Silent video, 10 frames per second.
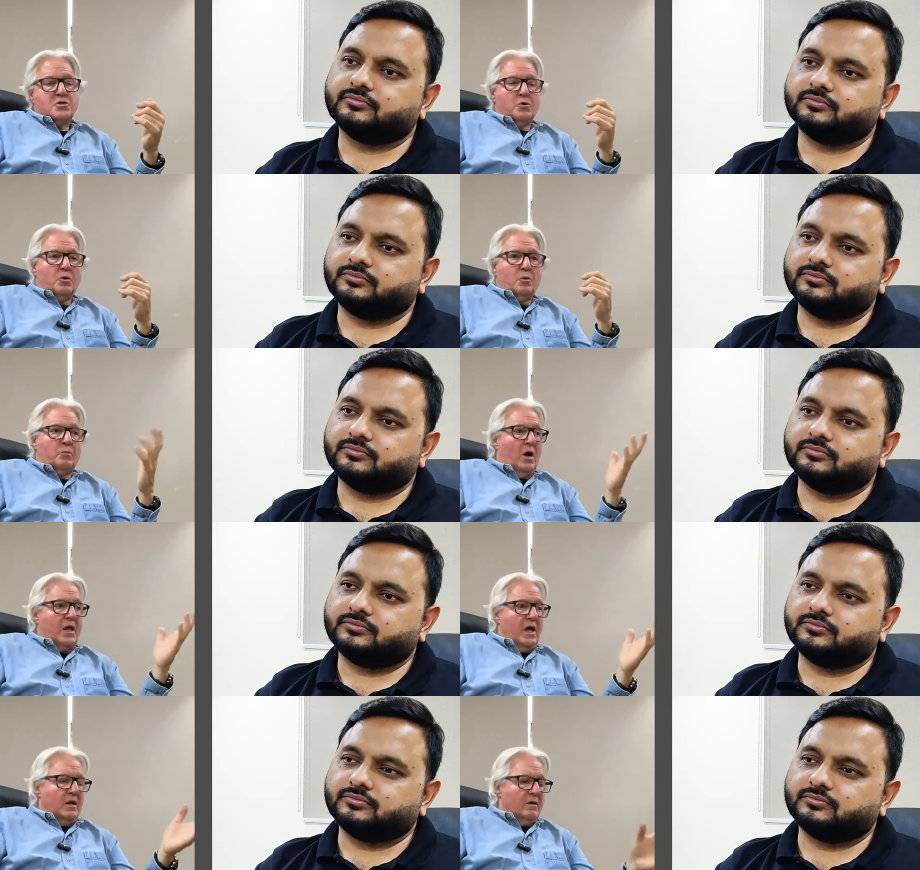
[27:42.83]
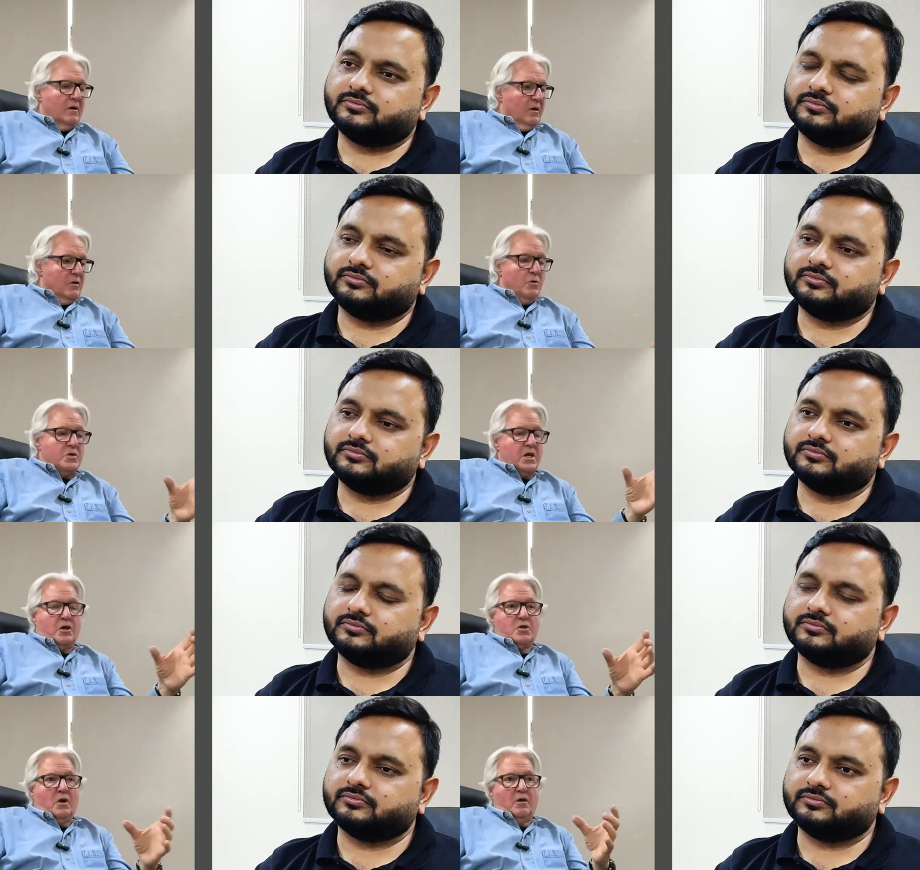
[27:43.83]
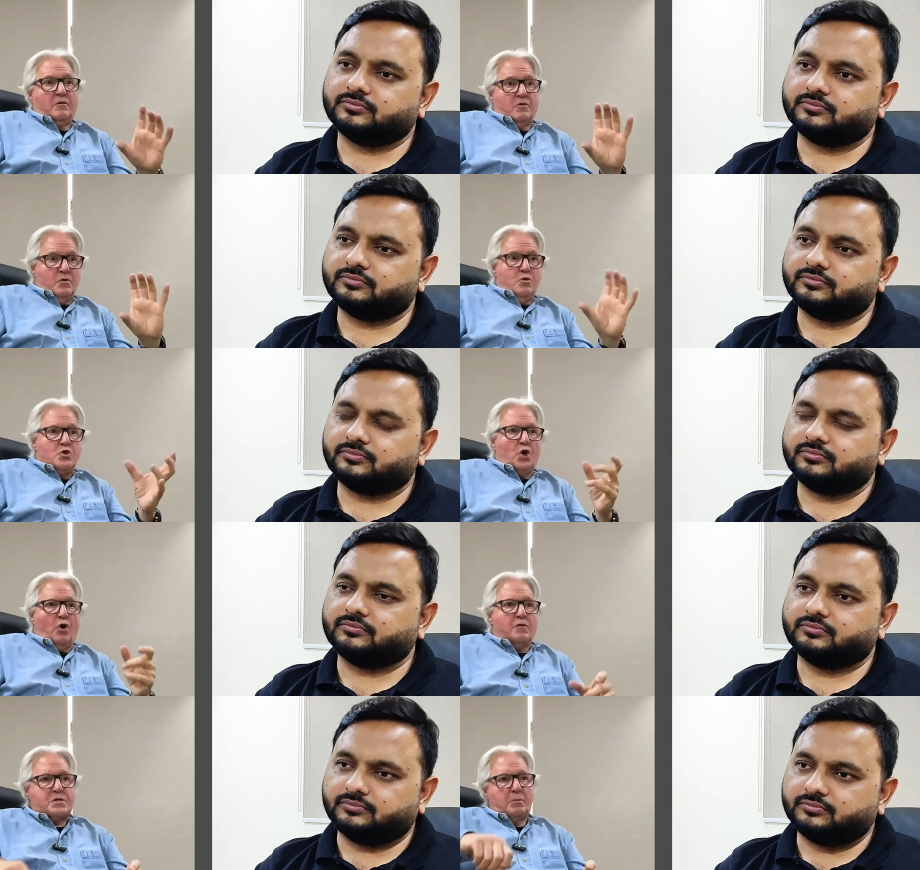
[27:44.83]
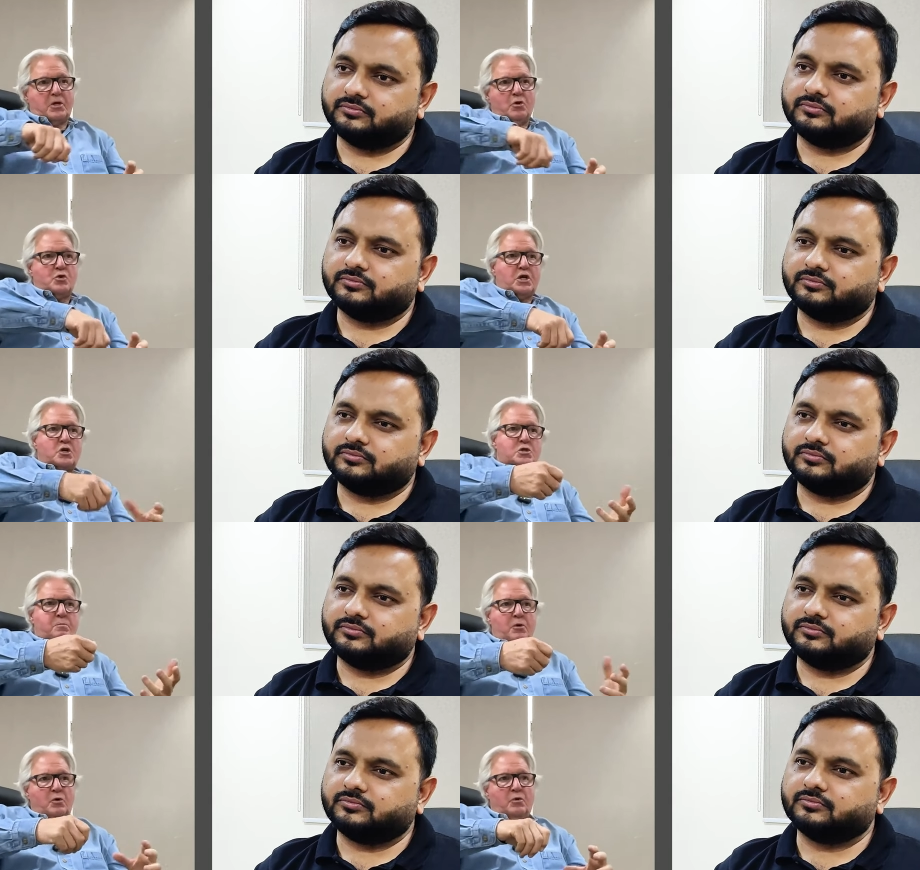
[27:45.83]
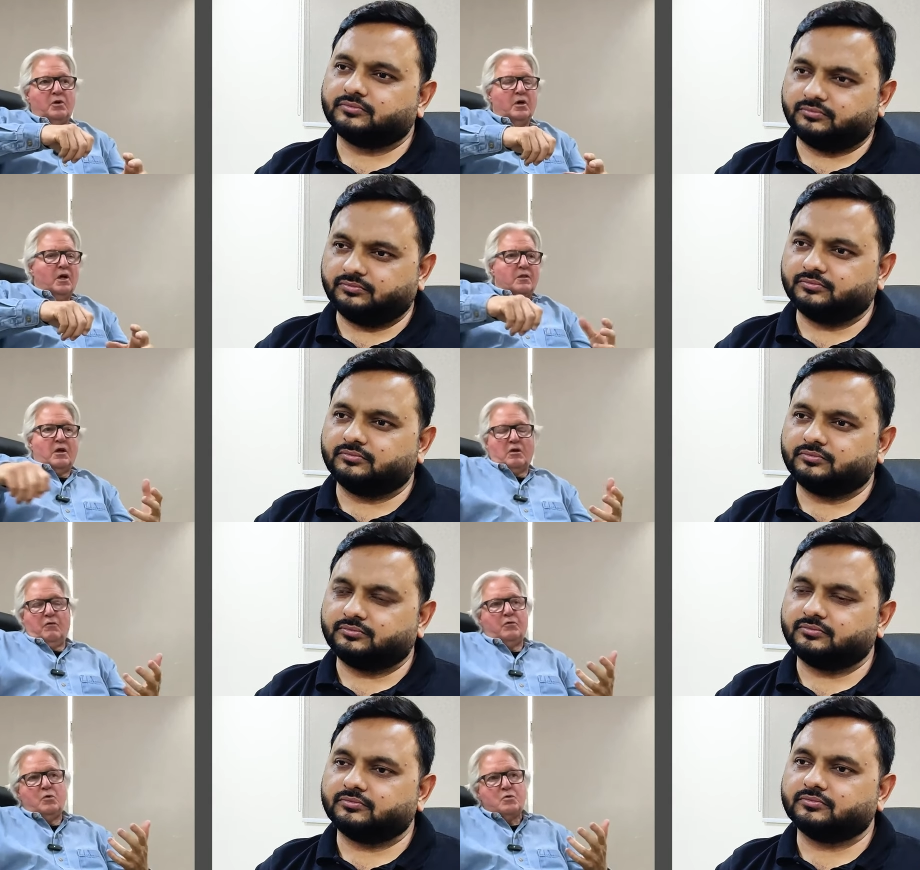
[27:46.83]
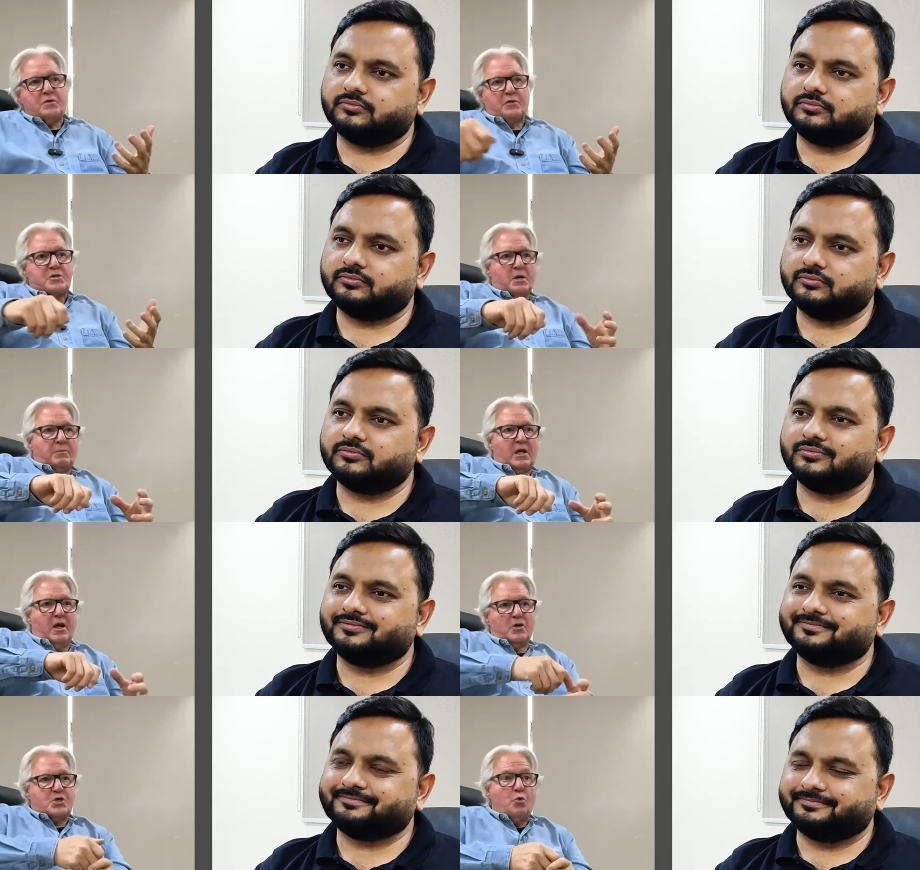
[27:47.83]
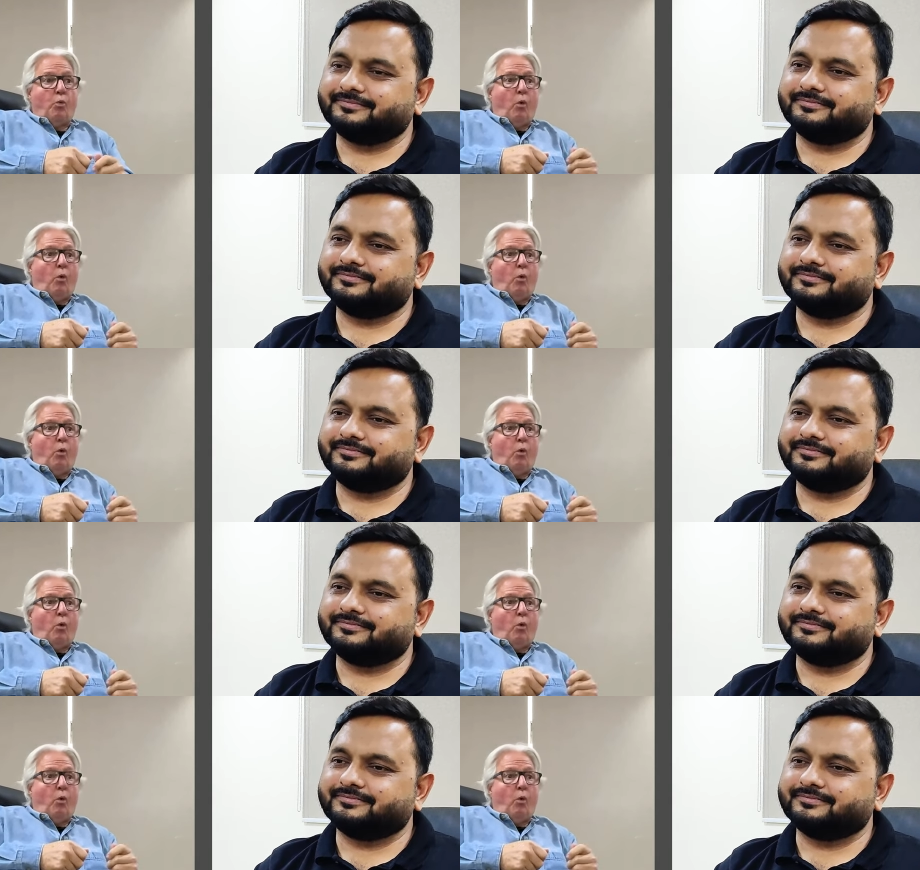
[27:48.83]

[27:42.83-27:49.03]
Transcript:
Speaker 1: So again, you take a, a new jar of something, you take a spoon mm-hmm. that you've used for something else, you